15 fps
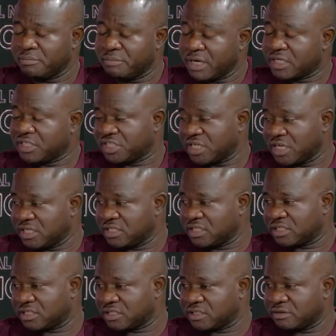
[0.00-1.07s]
make
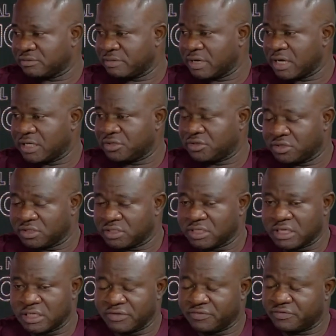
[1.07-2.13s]
changes by
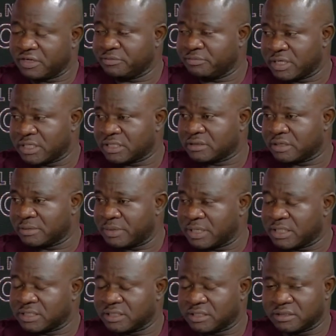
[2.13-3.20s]
choosing a different pers
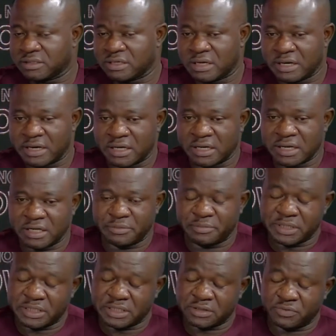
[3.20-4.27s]
person rather than the
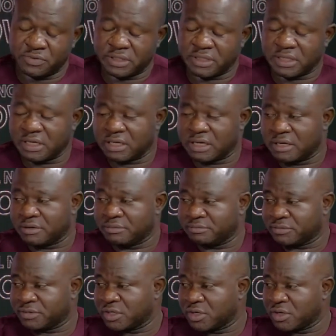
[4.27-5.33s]
person we think
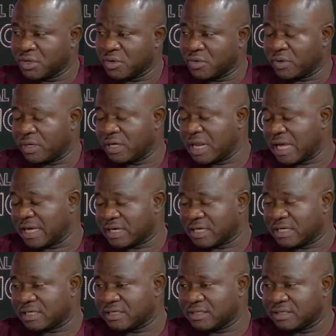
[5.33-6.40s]
um, we like.